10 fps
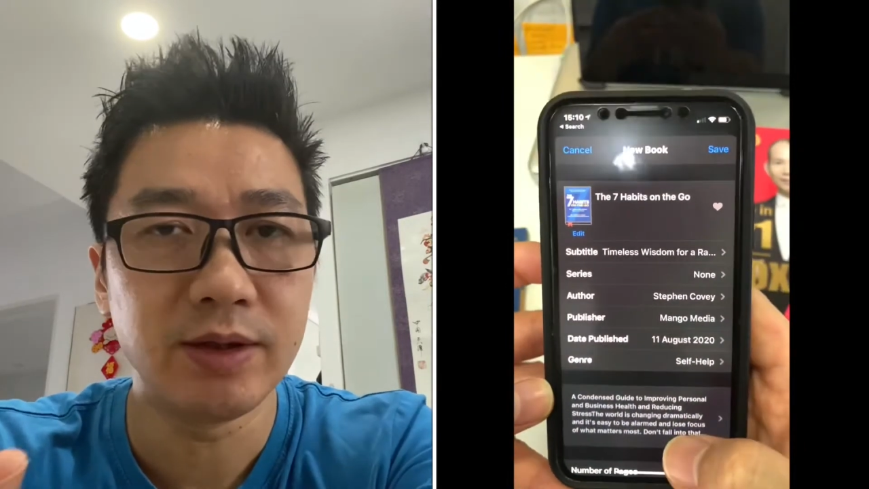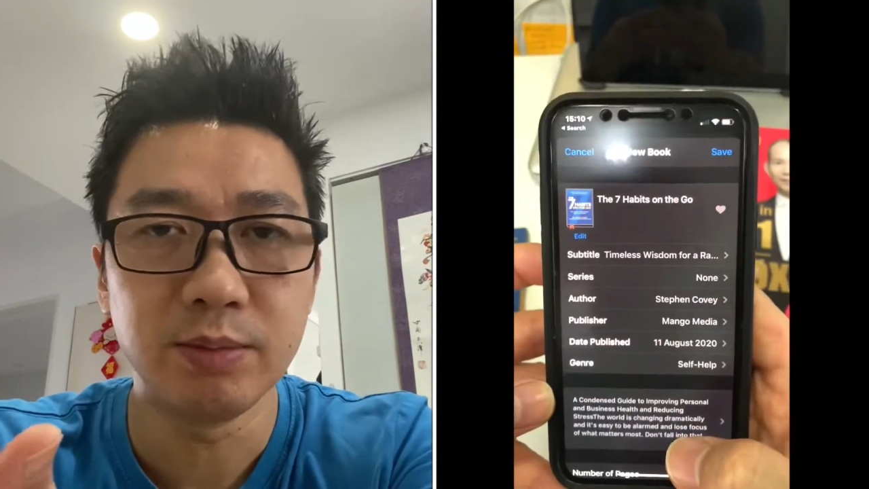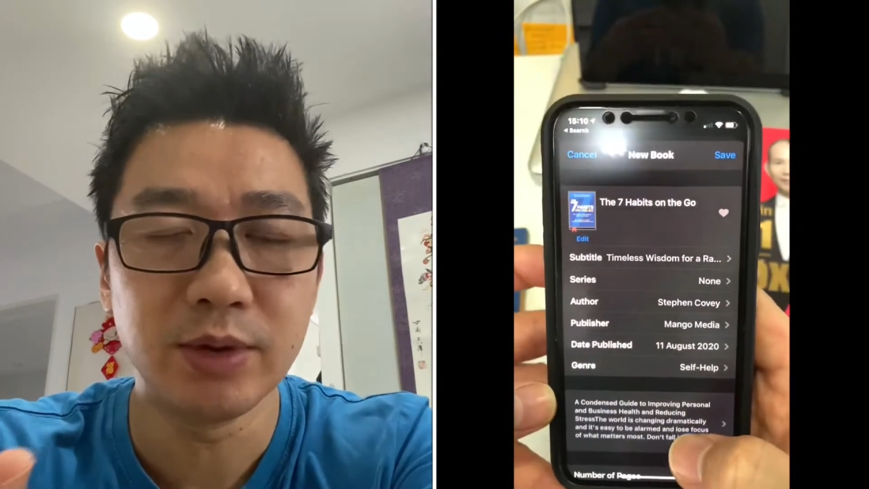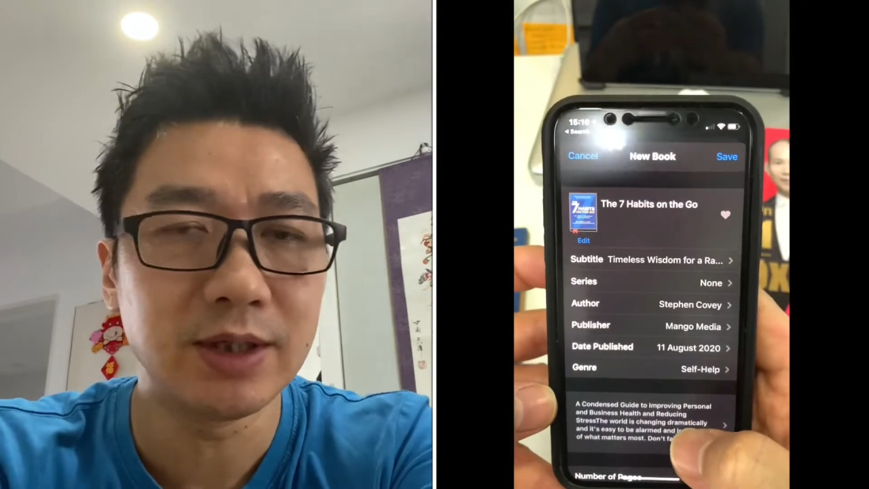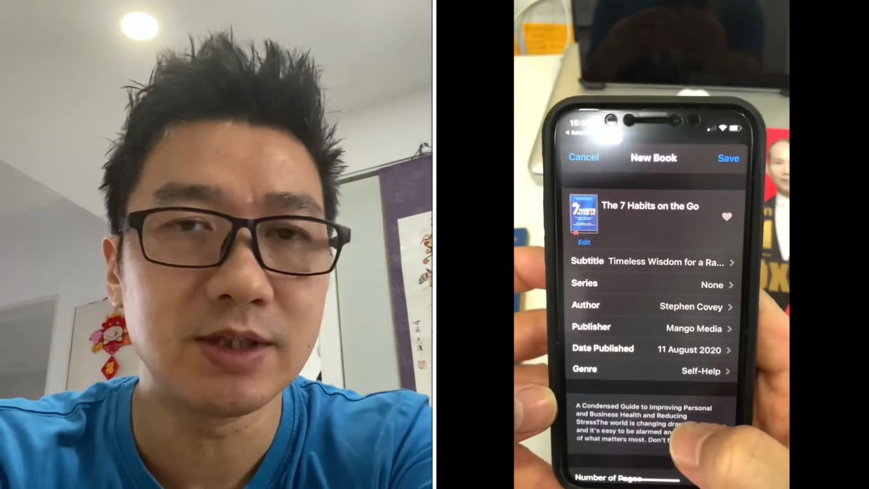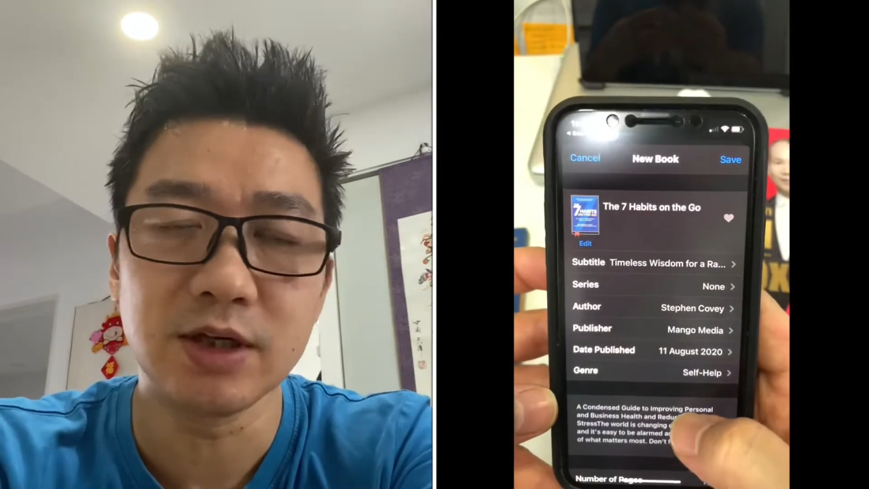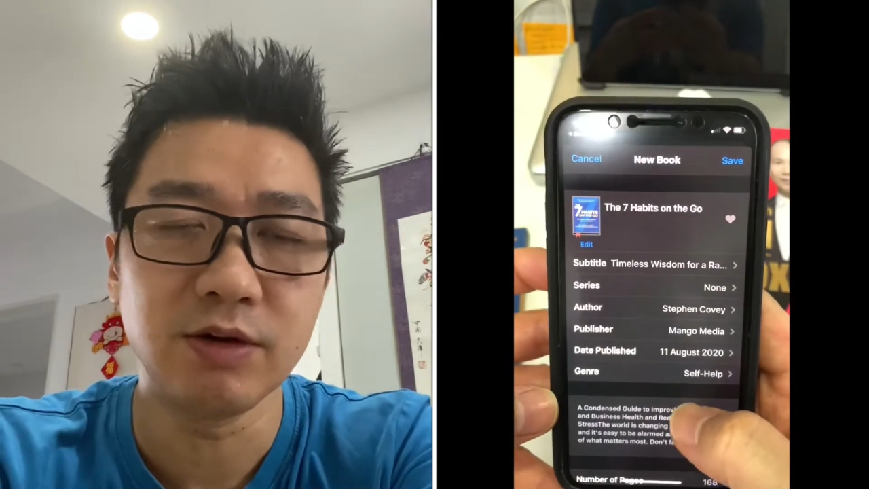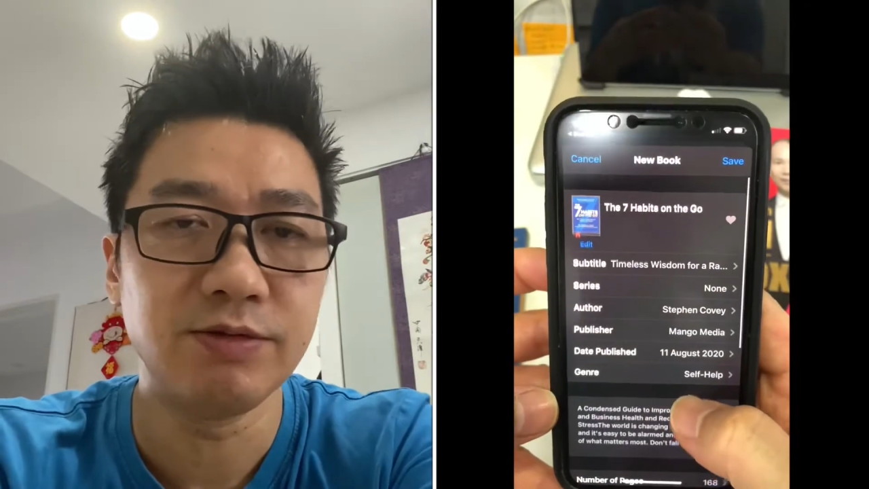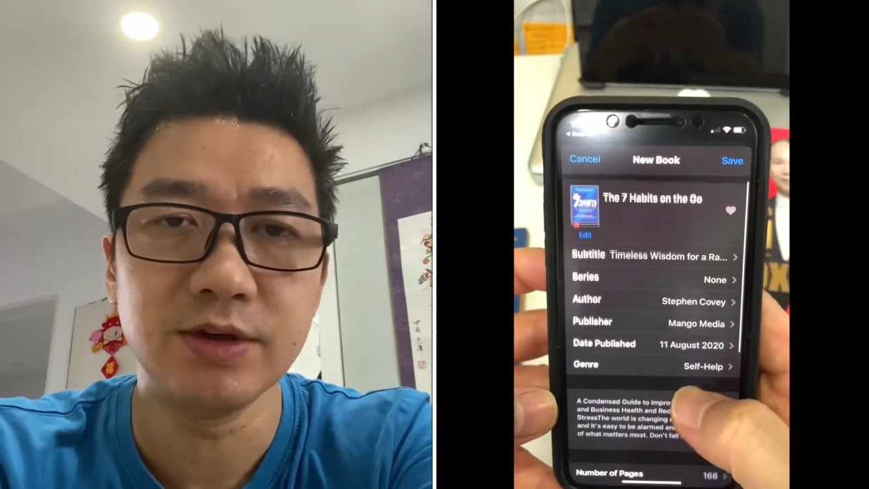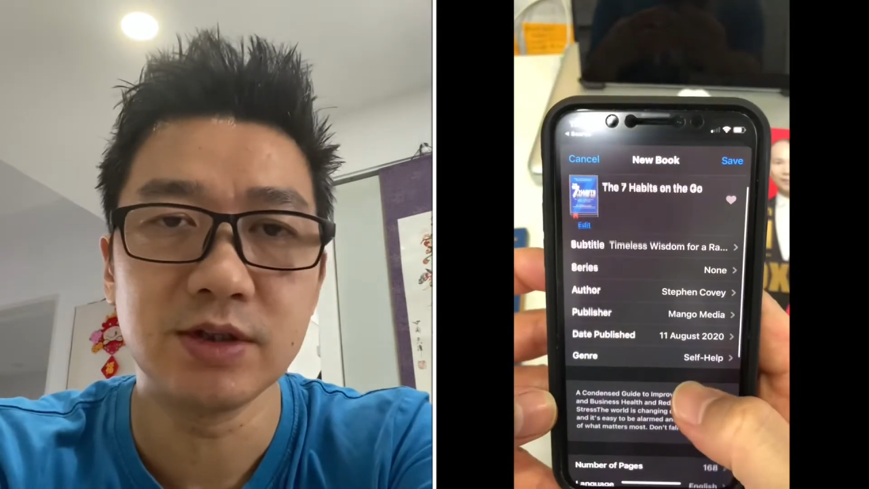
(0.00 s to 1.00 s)
the book
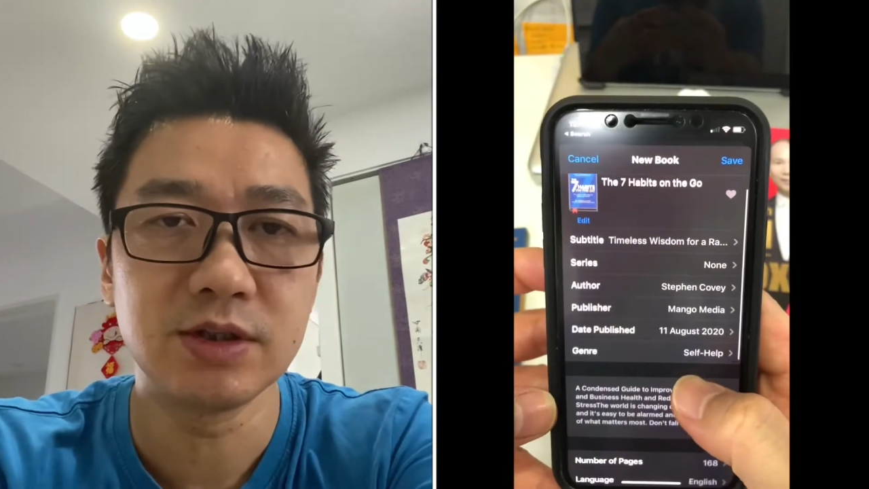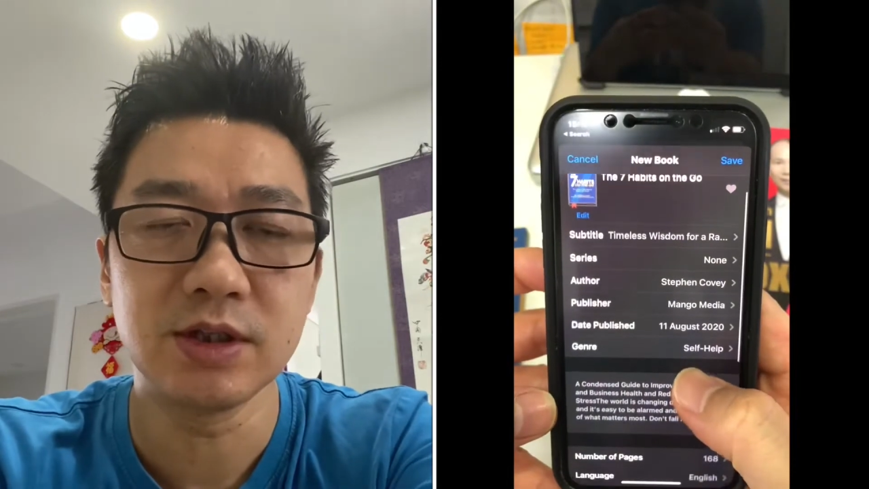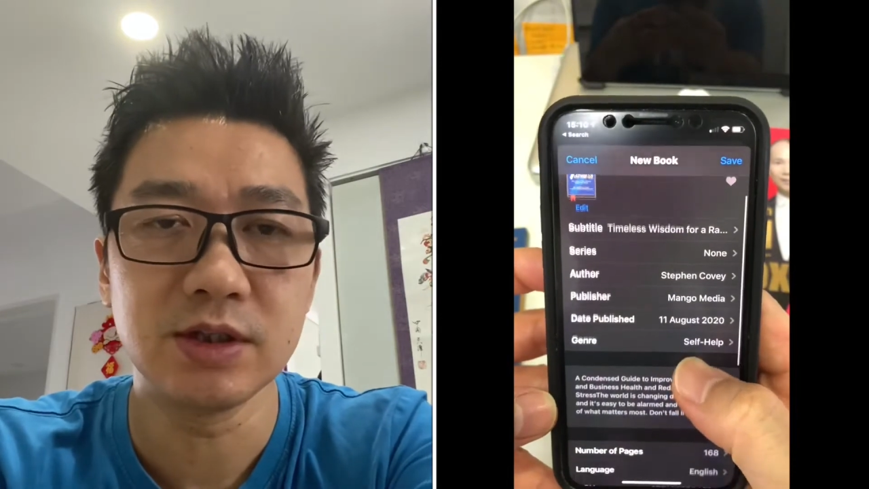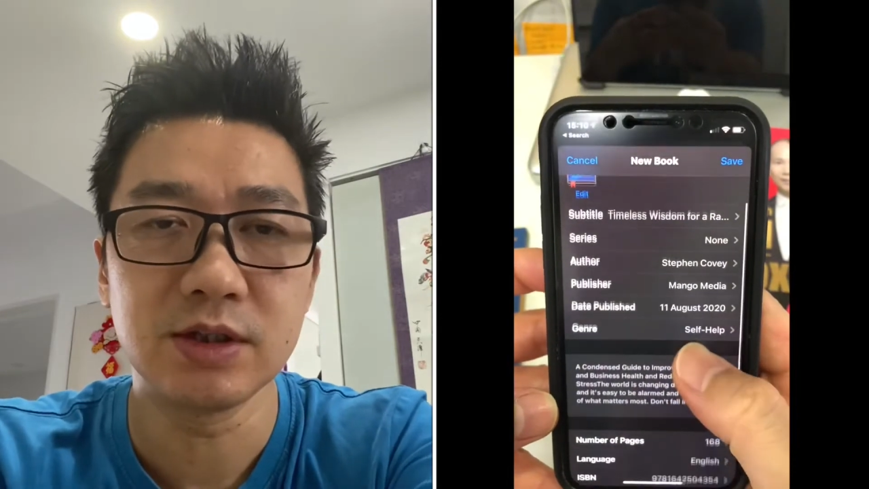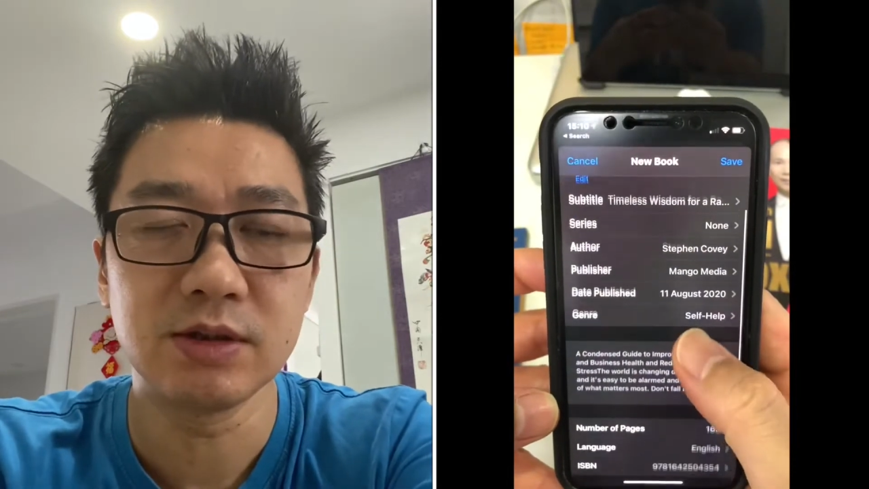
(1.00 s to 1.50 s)
itself is is,